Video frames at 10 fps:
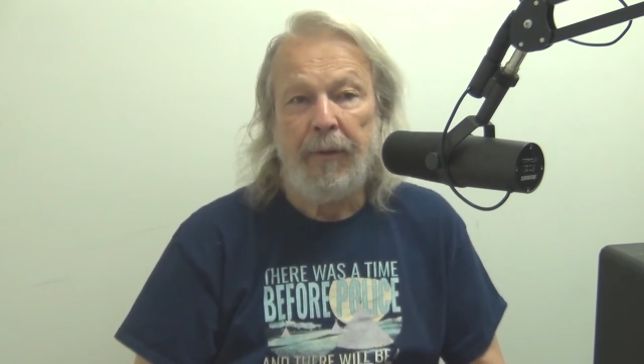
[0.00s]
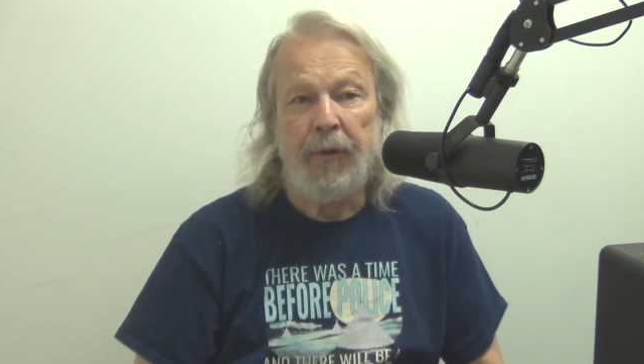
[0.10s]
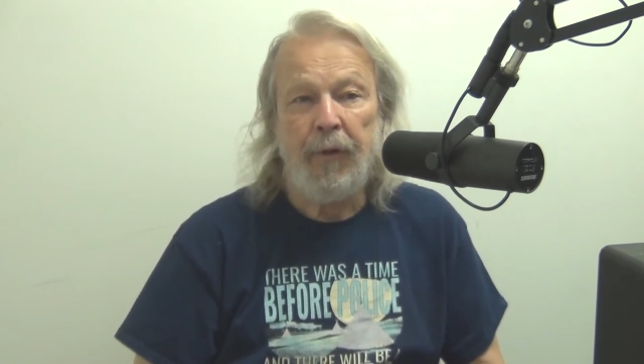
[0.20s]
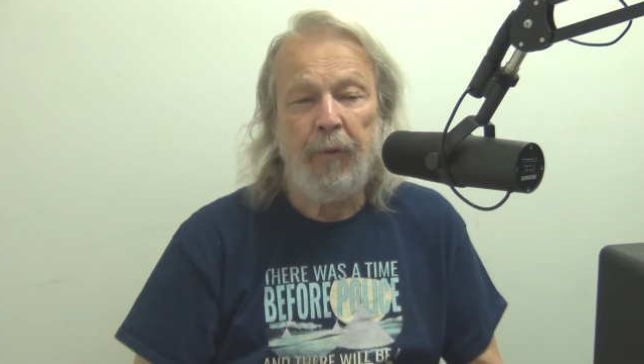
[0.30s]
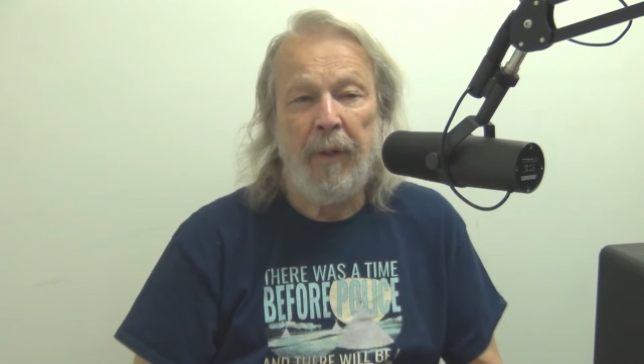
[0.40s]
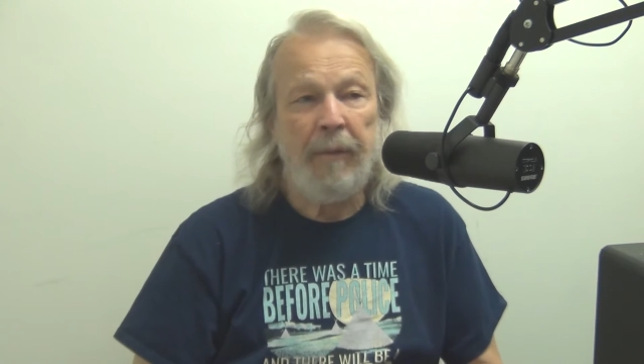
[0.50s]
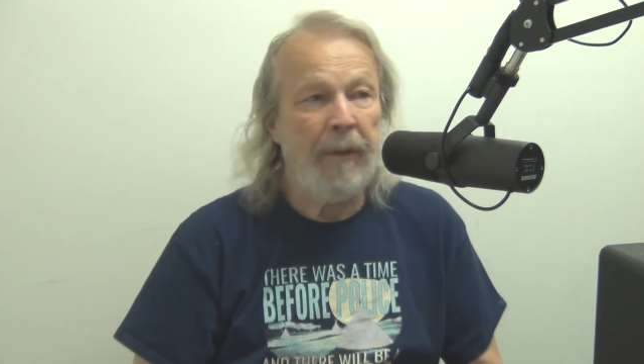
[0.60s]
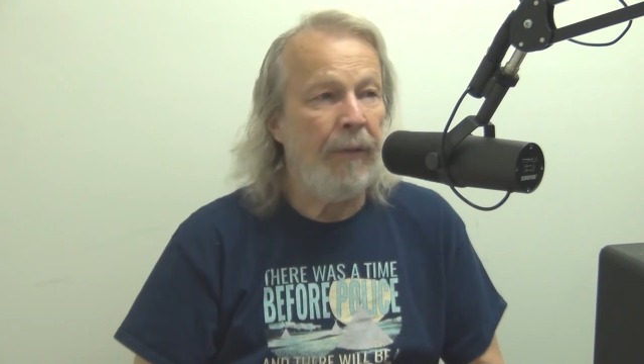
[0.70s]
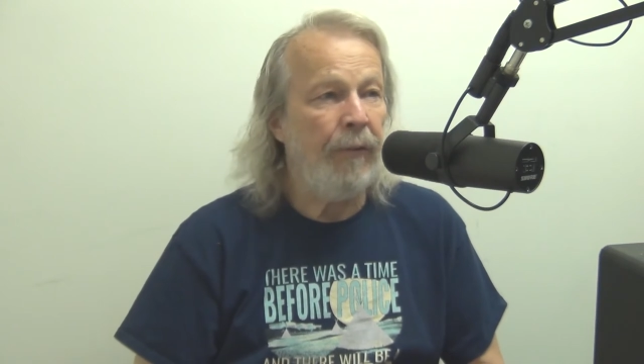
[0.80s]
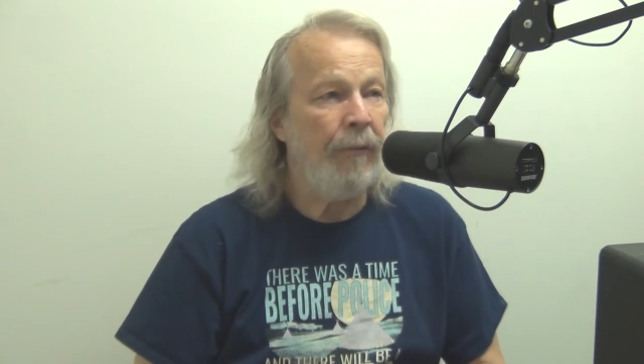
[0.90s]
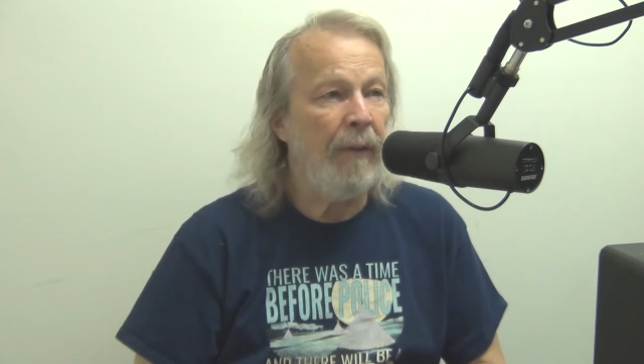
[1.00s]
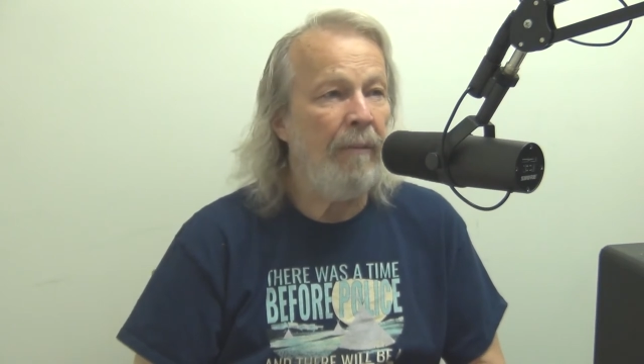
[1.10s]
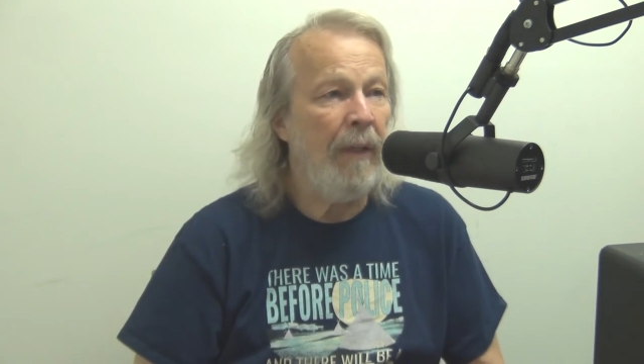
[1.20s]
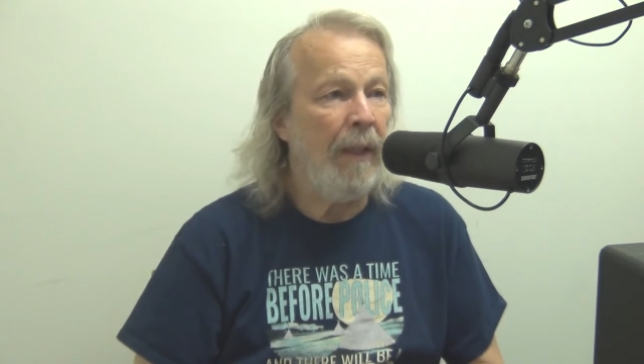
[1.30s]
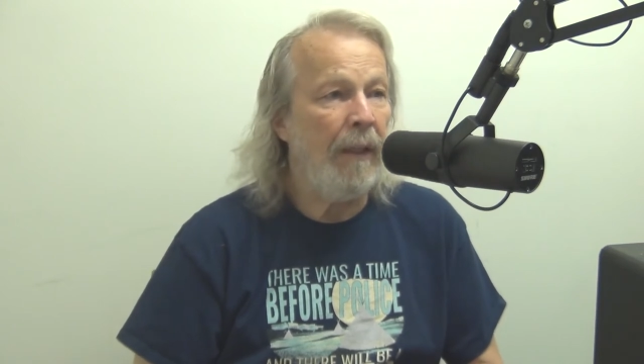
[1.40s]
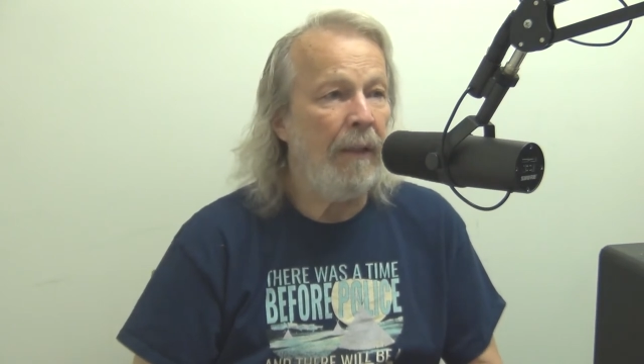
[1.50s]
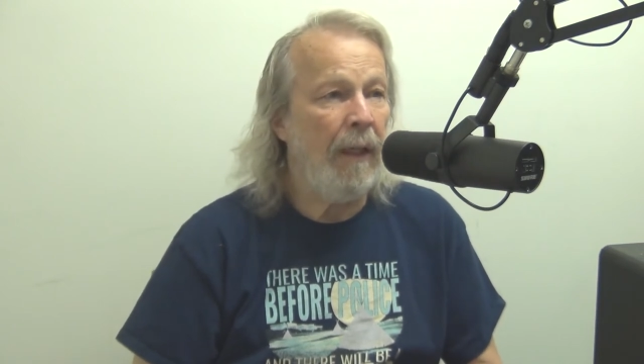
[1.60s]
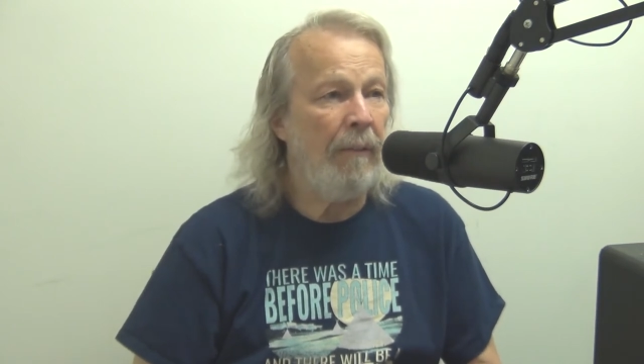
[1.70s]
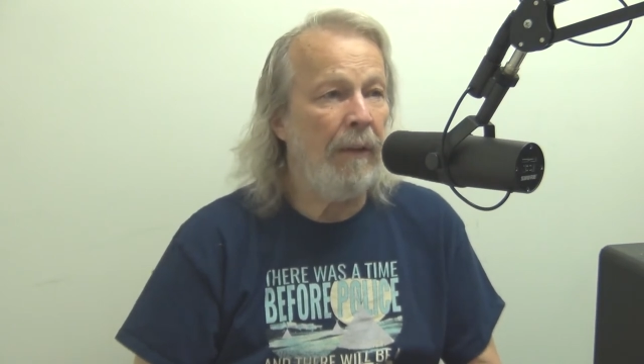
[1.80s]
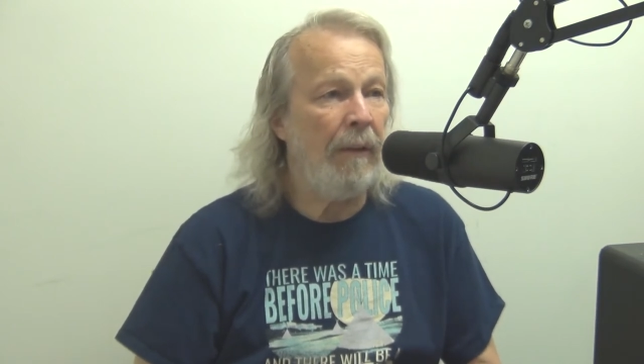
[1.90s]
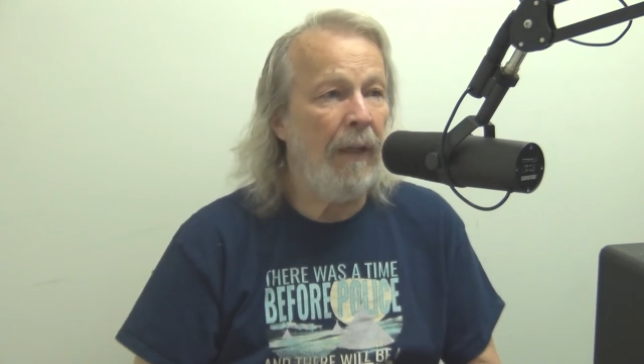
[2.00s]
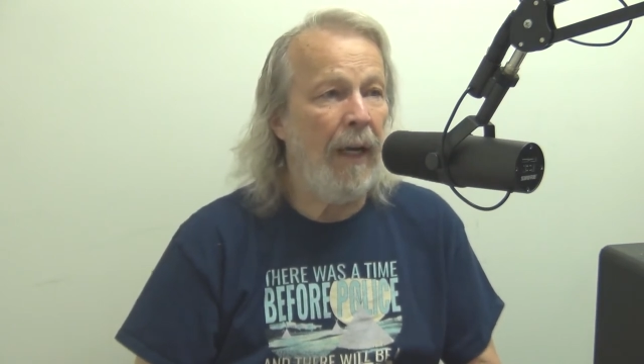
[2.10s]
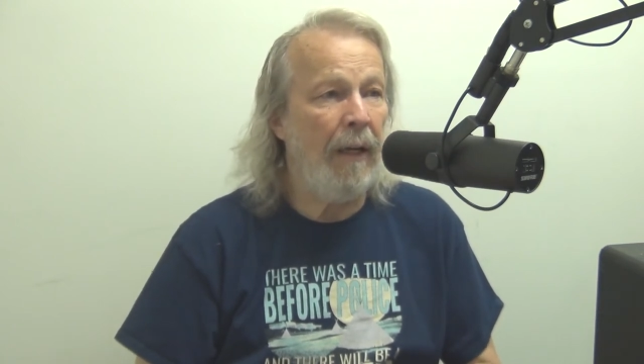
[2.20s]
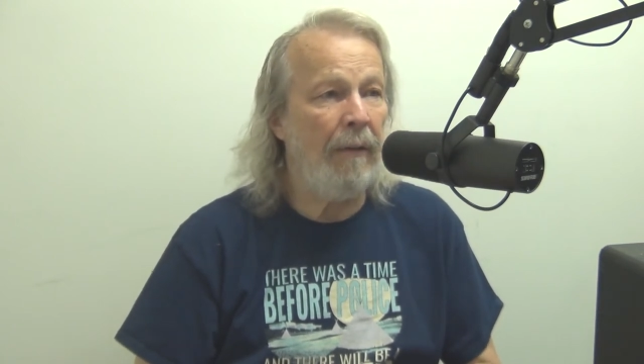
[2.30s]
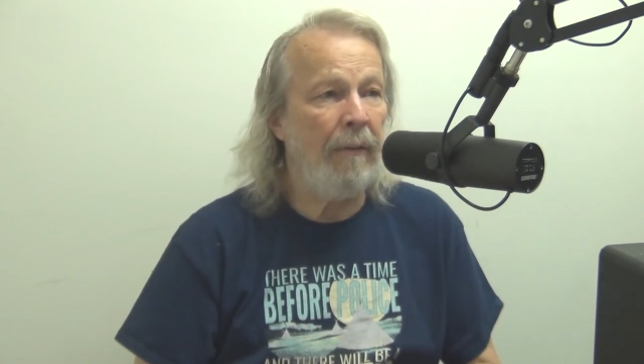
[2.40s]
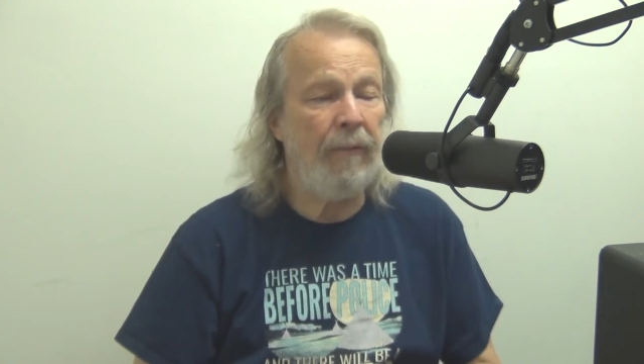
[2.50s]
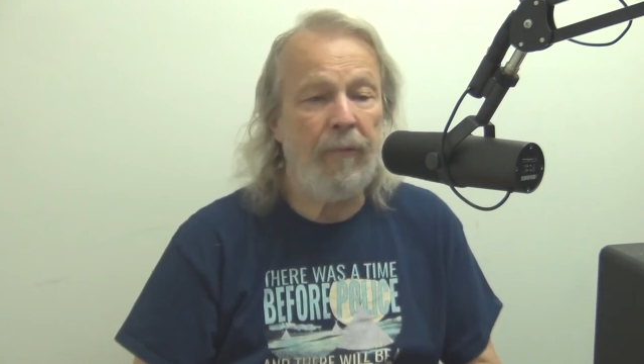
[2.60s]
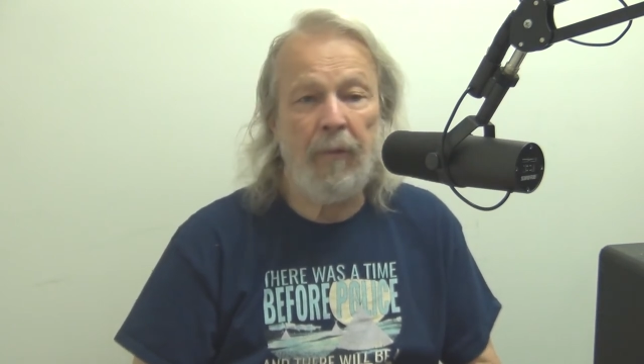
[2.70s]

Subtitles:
two women and three men coming out of